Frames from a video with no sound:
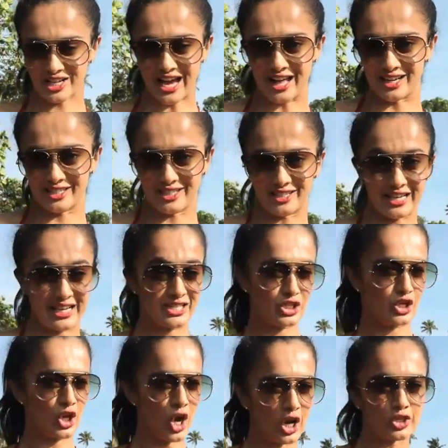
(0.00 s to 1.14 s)
calendar is
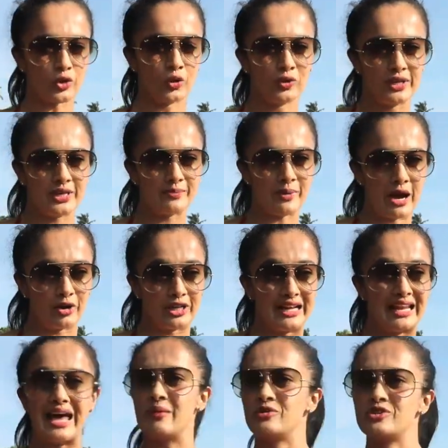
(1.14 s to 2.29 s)
not only about
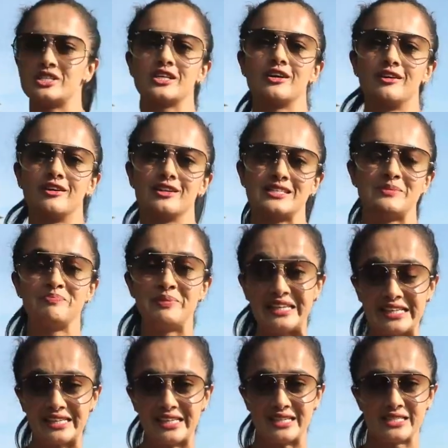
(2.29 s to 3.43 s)
glamorous girls and
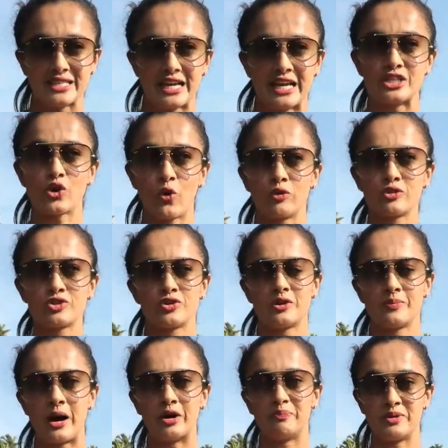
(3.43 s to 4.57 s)
bikinis, it's also
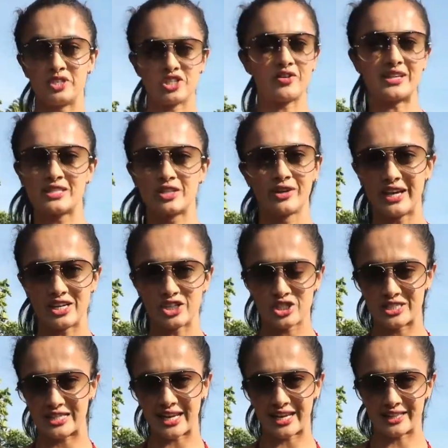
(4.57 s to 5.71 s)
about picturesque
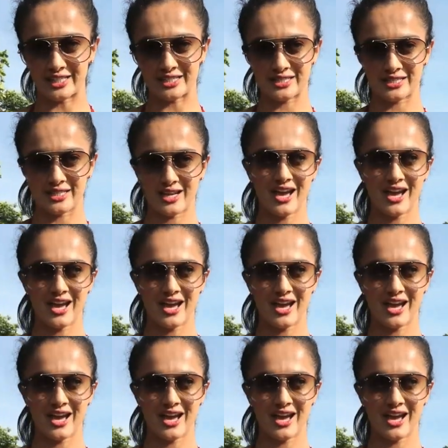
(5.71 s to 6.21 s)
locations like this.